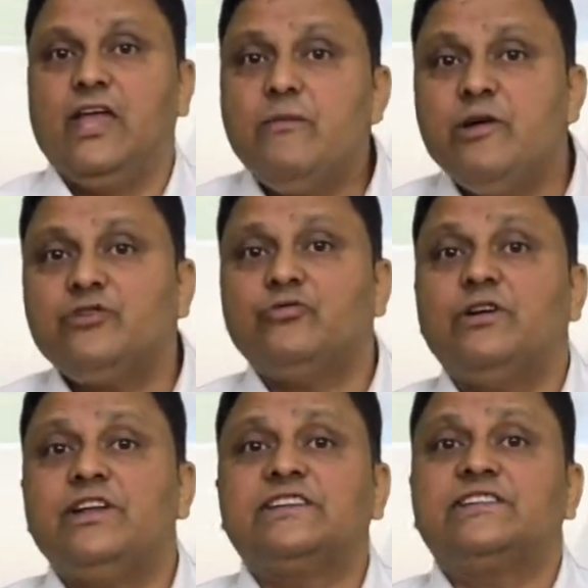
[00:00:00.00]
aiming to
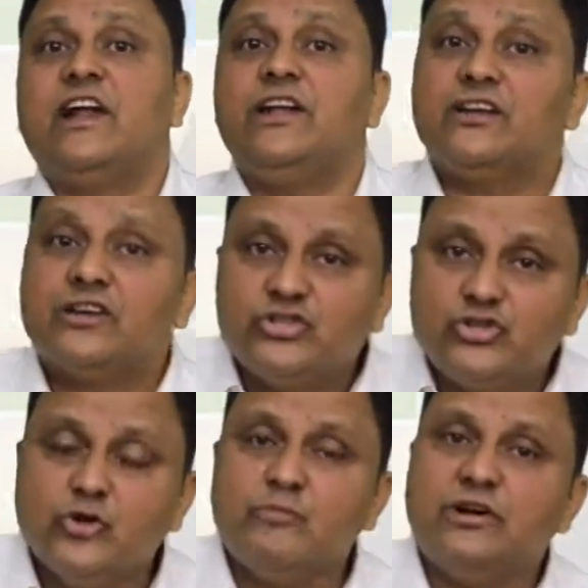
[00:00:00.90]
understand the
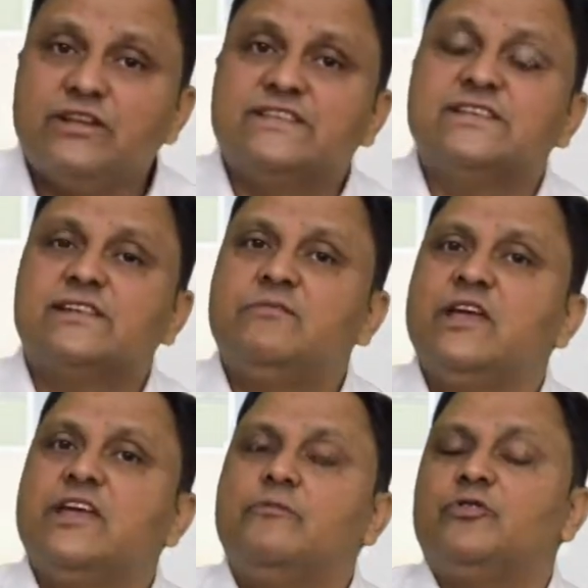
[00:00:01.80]
consumer decision
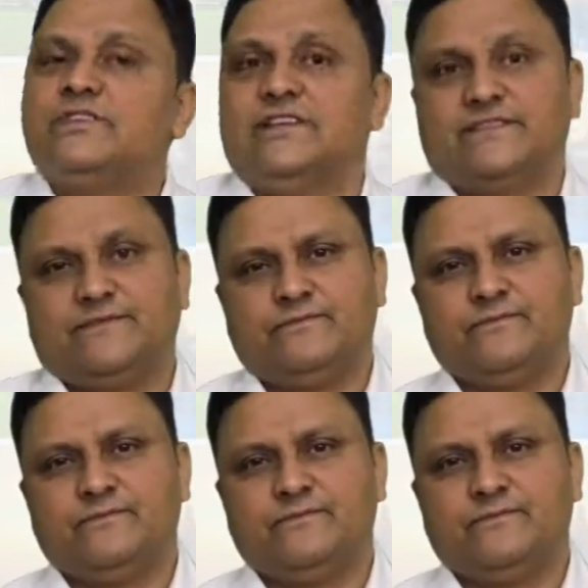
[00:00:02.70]
making process.